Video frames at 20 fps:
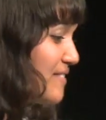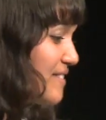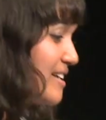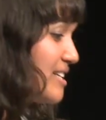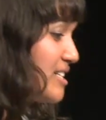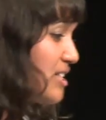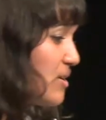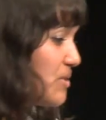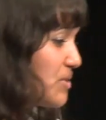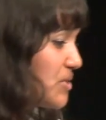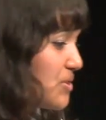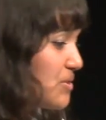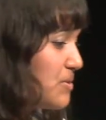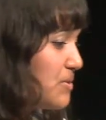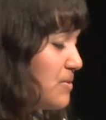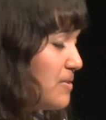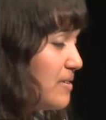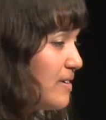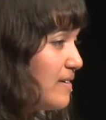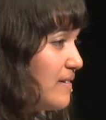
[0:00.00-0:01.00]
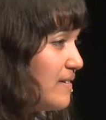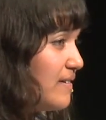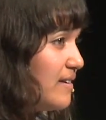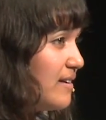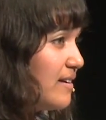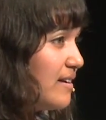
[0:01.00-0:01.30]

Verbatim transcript: there's also,